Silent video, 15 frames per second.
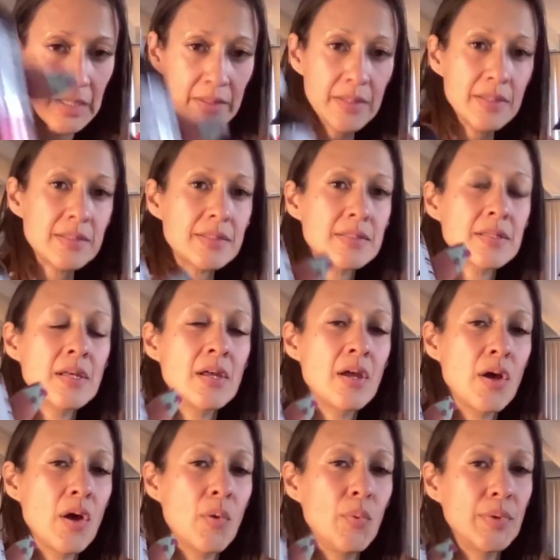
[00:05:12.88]
This,
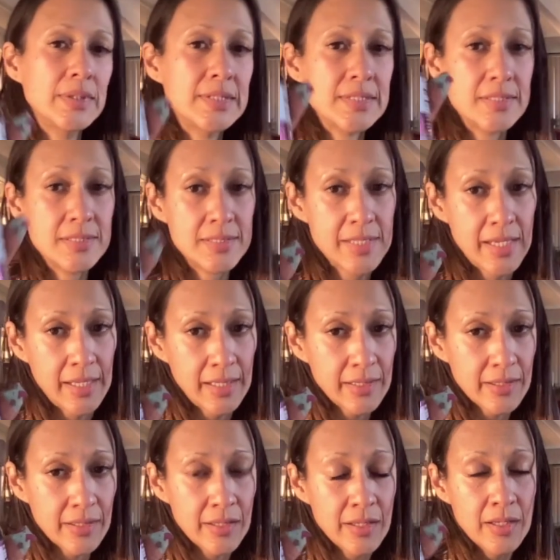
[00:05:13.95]
with zinc,